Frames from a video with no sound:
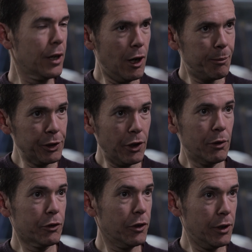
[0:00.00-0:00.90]
carbon
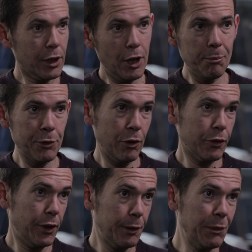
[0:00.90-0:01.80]
dioxide, carbon
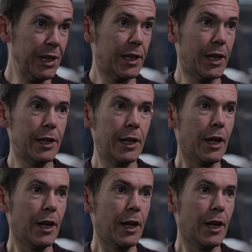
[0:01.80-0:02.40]
monoxide, methane,